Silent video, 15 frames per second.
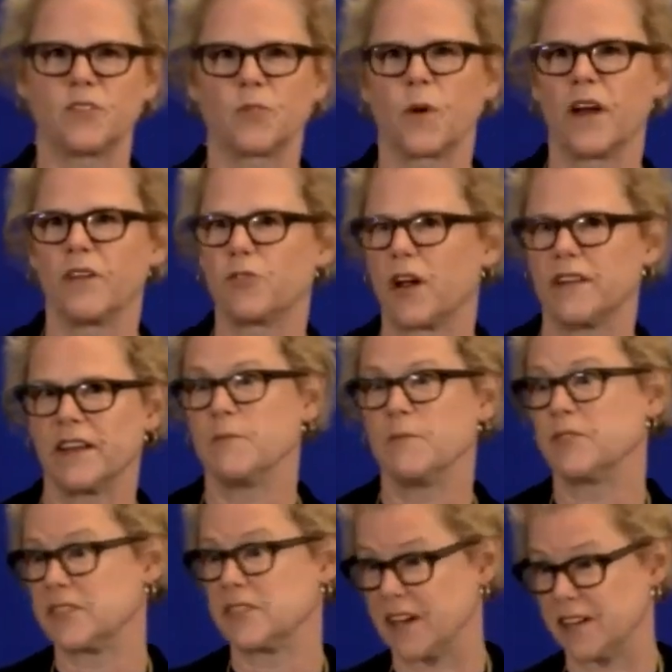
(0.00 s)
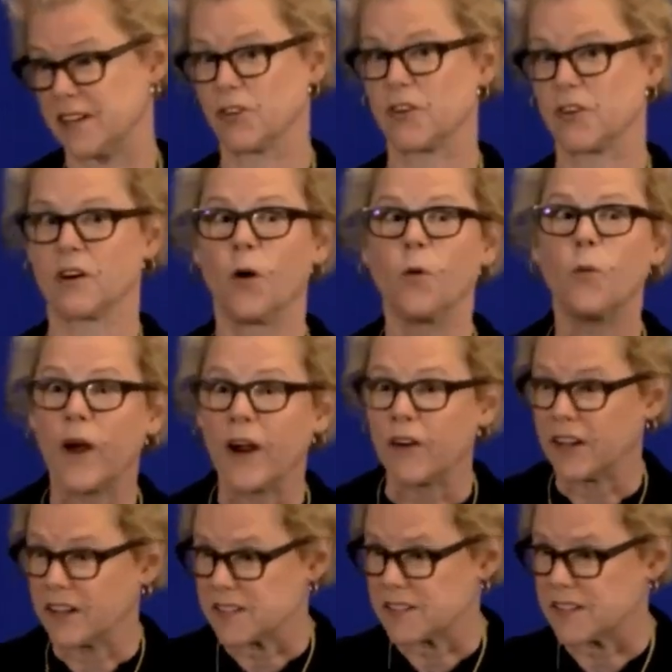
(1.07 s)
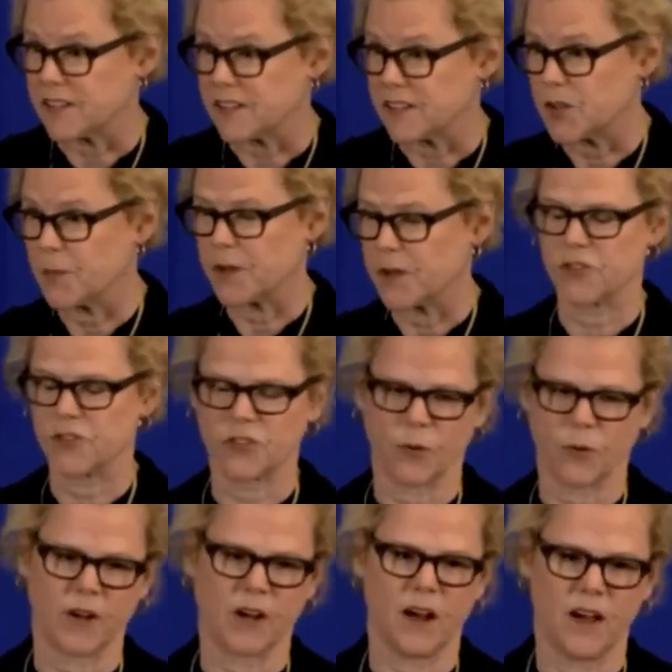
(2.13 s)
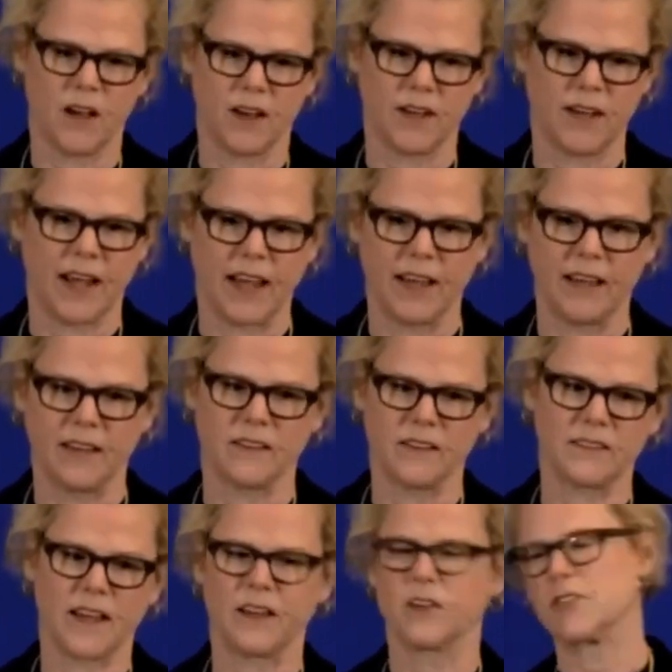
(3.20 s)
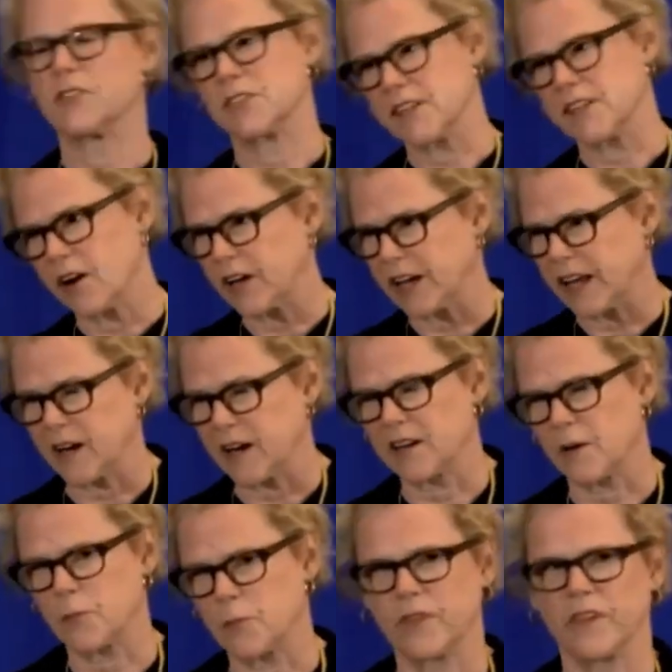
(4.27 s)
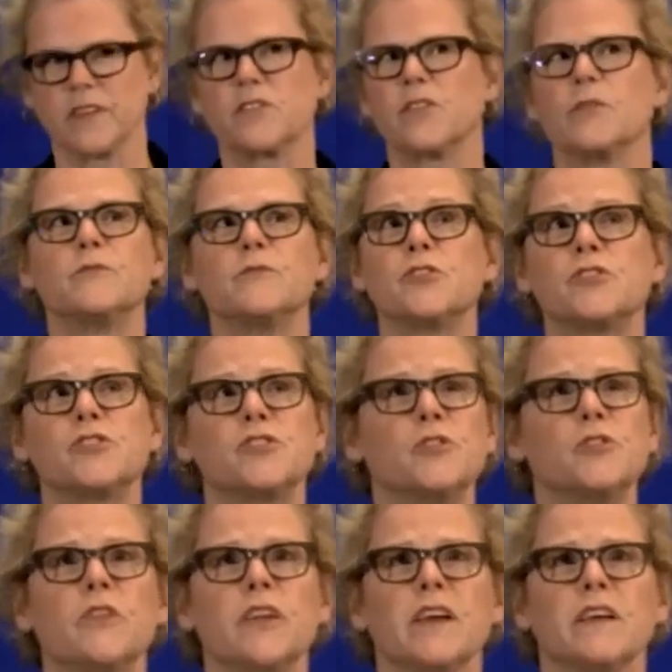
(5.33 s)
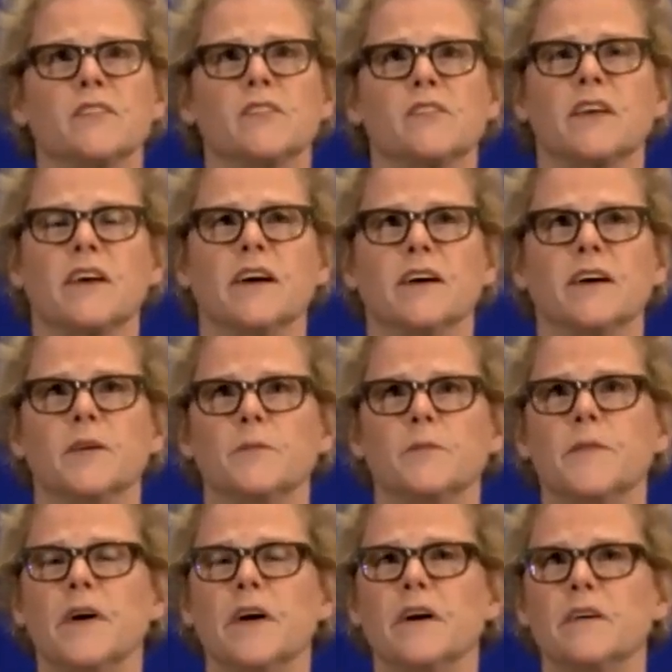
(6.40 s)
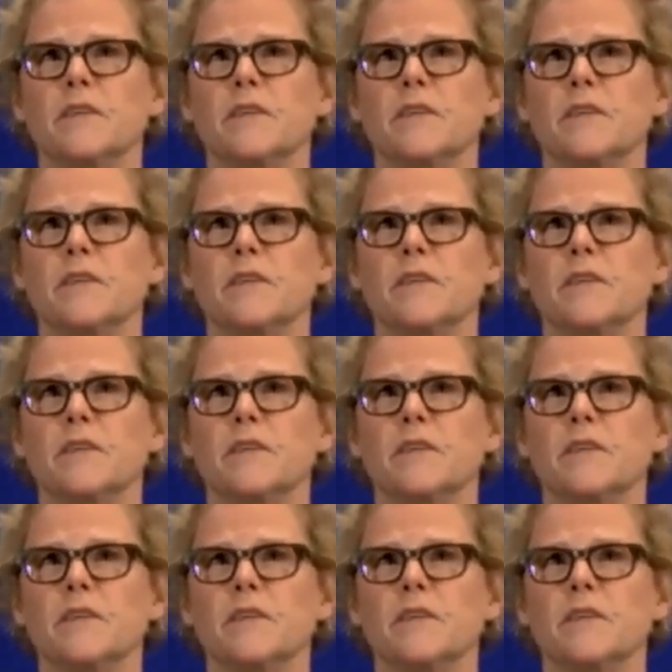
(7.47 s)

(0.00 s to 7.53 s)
And, and it's why I tried to emphasize our awareness that so much is going on and, and our desire to connect up with it. So, just two things um,